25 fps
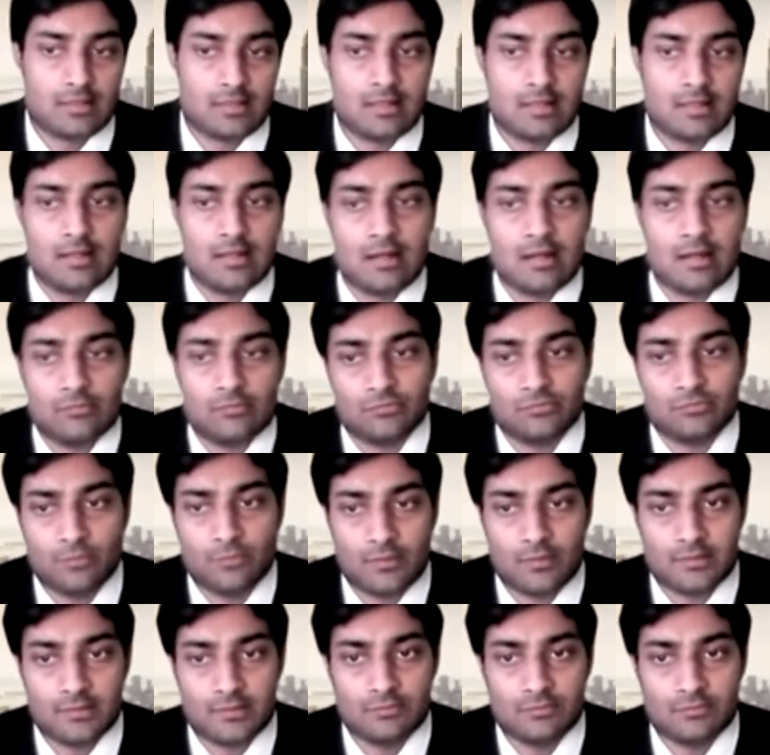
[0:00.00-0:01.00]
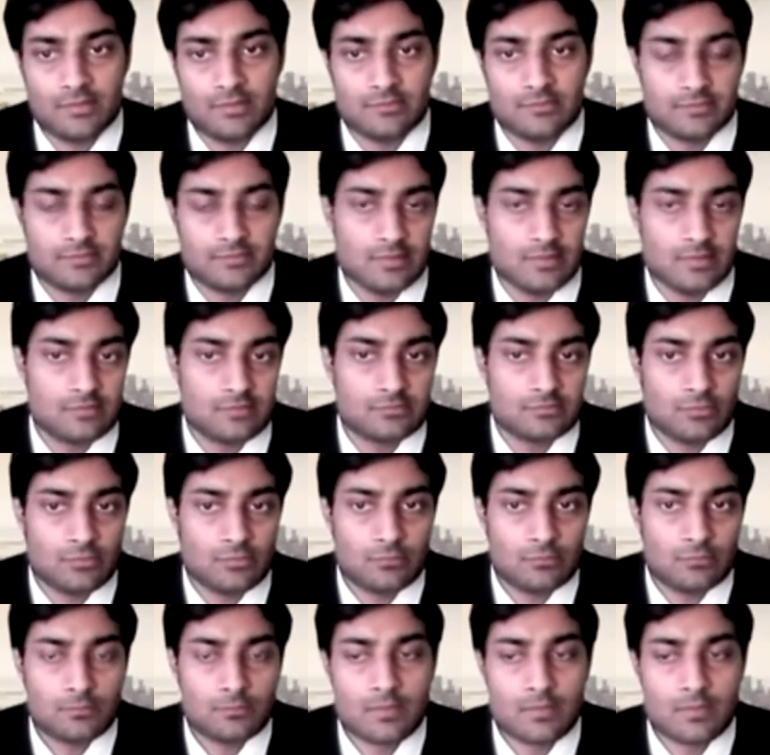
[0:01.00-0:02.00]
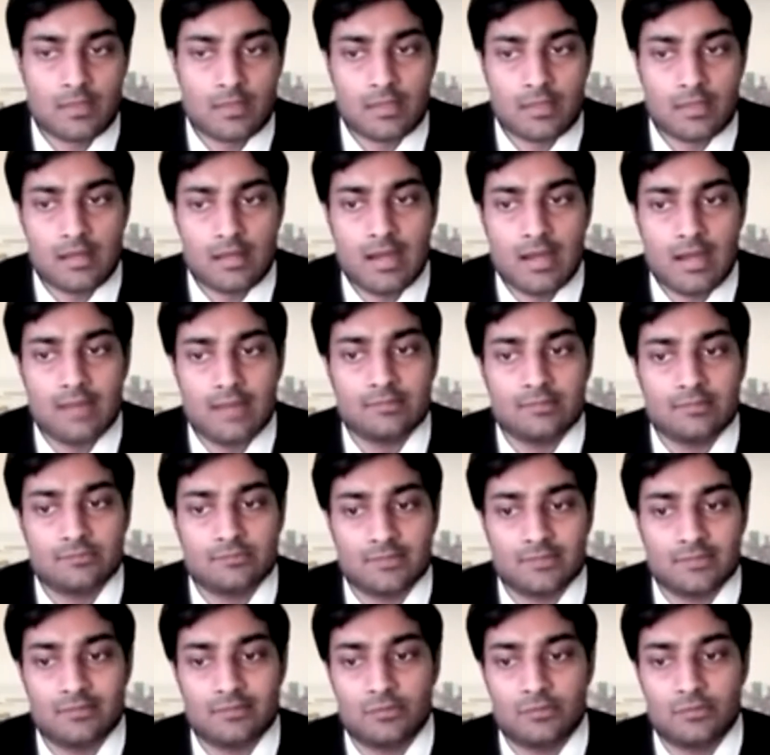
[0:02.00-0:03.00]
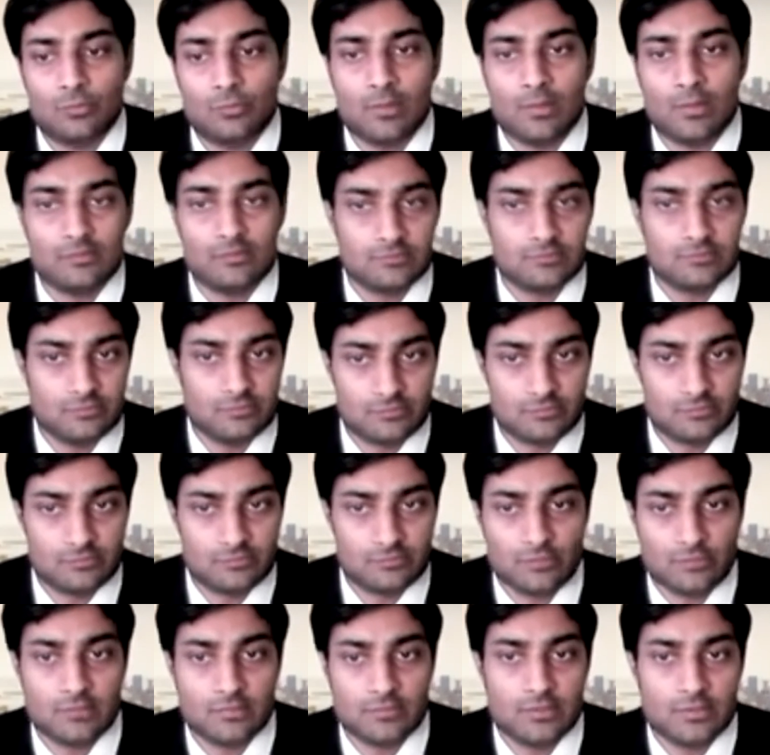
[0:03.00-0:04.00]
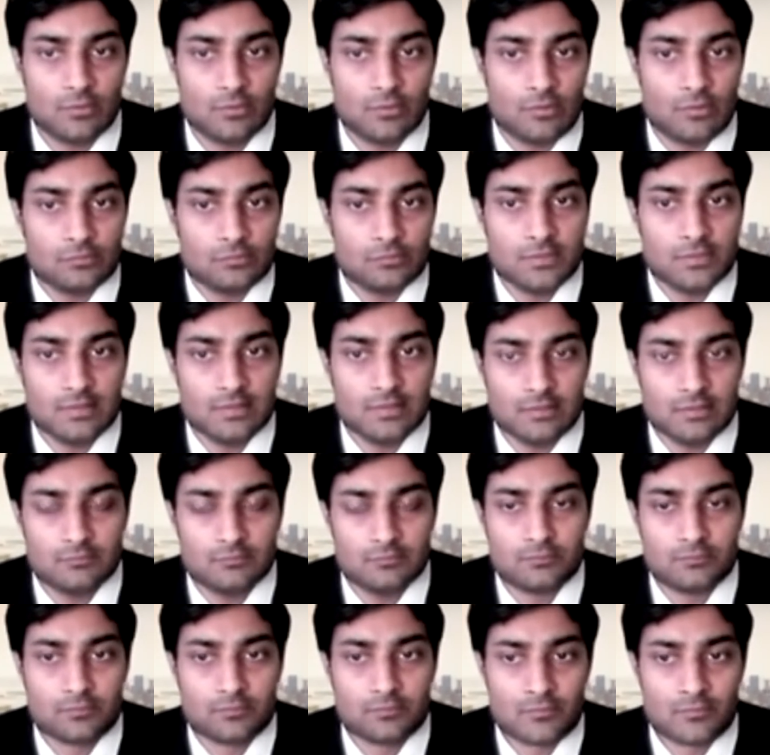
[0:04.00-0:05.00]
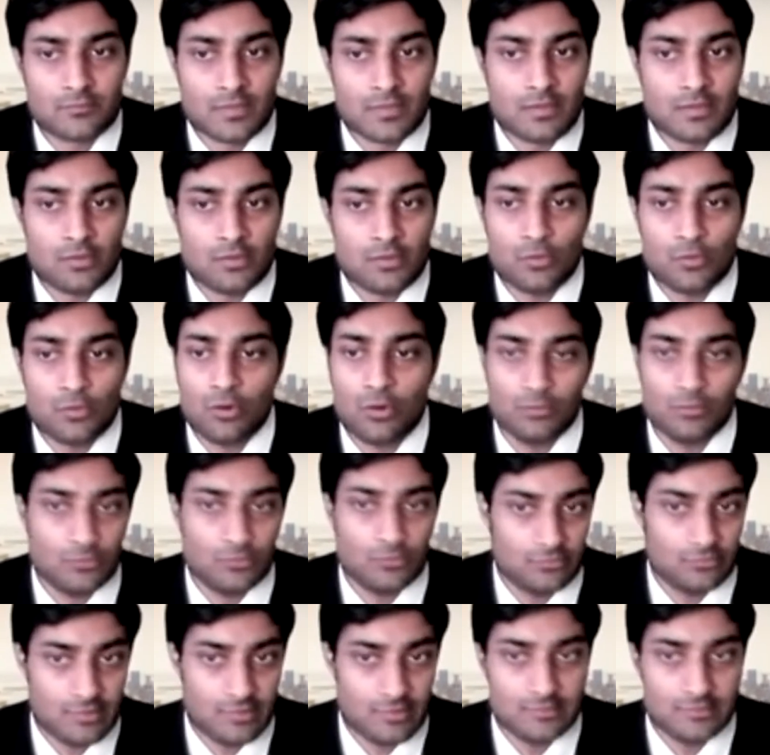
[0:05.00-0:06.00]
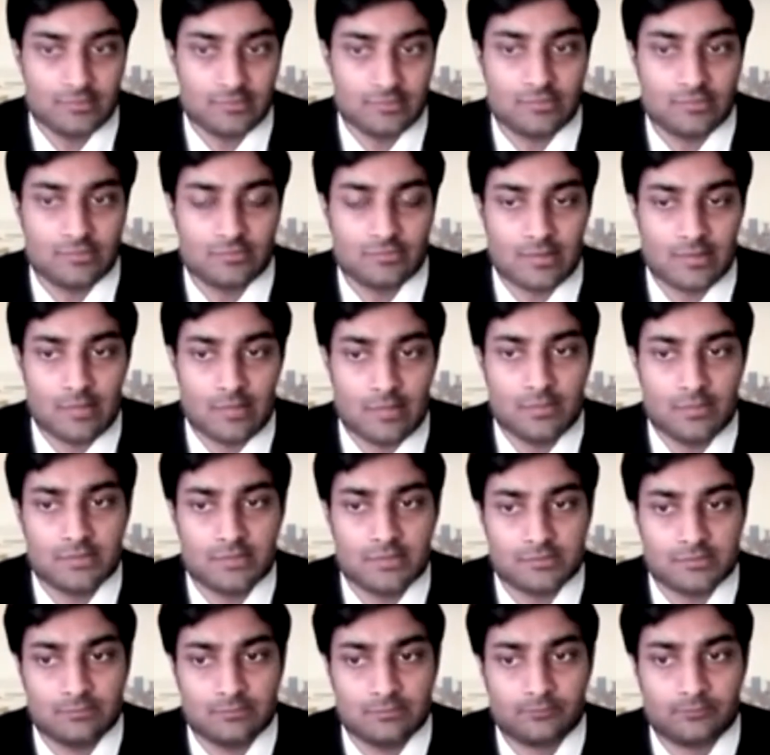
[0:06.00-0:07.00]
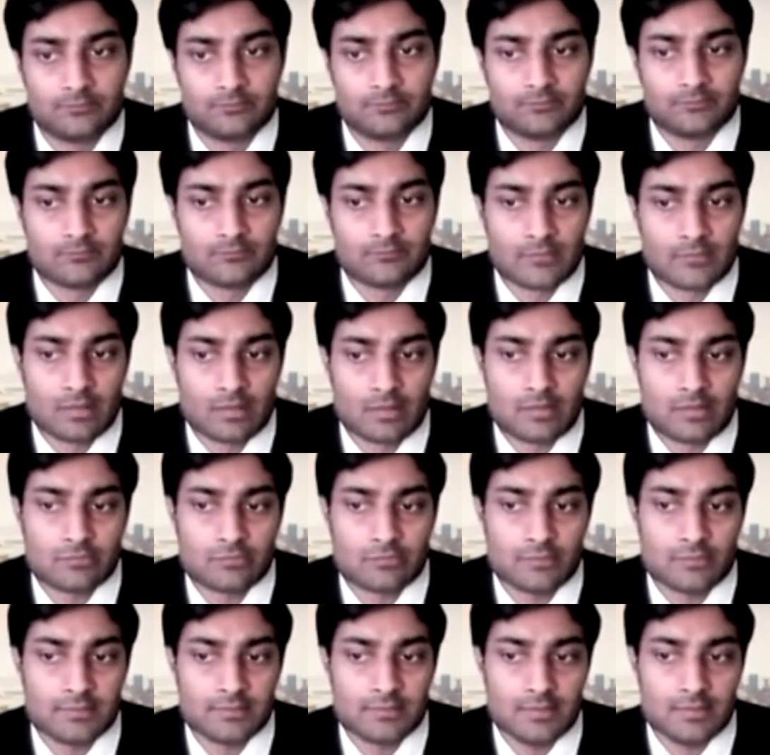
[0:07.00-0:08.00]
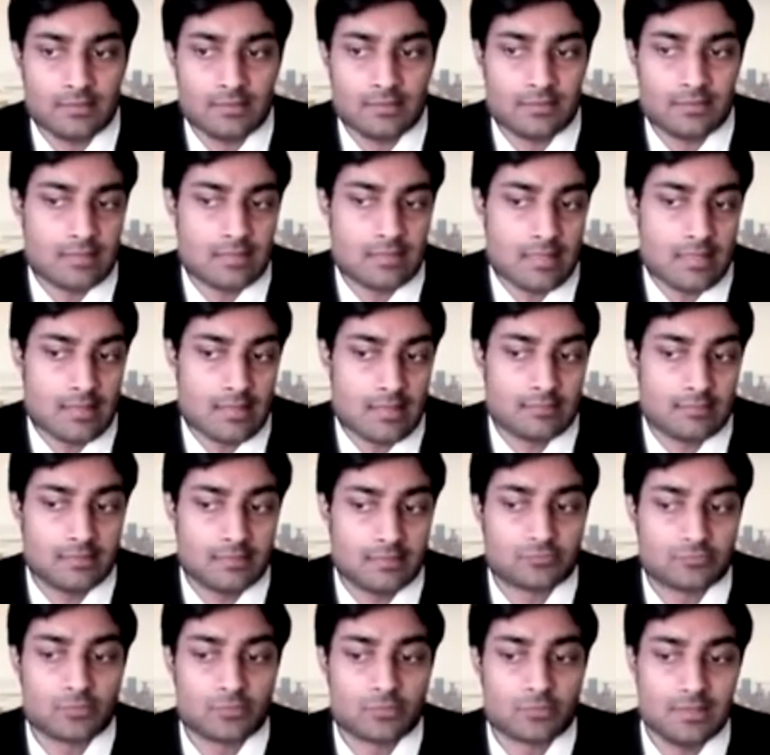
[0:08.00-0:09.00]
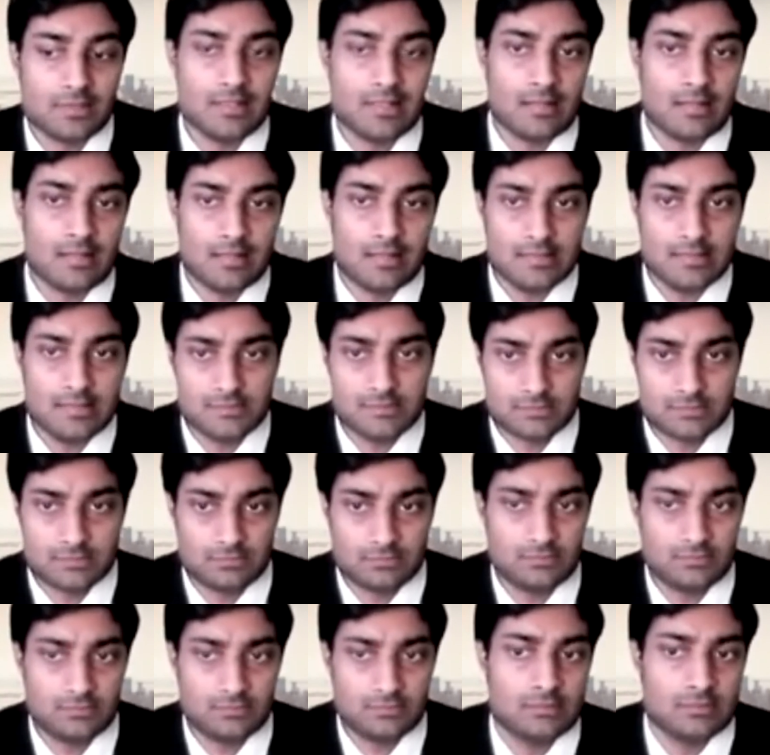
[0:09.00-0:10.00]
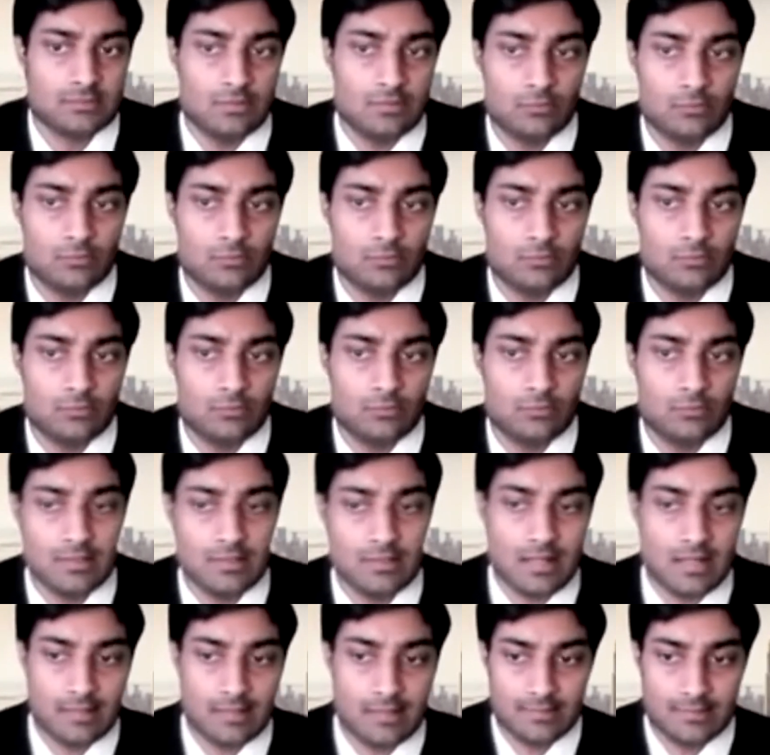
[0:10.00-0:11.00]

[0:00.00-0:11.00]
I was born and raised there, so I understand the nuances of the economy and all those other things that I mentioned. So I think that's really our edge. We are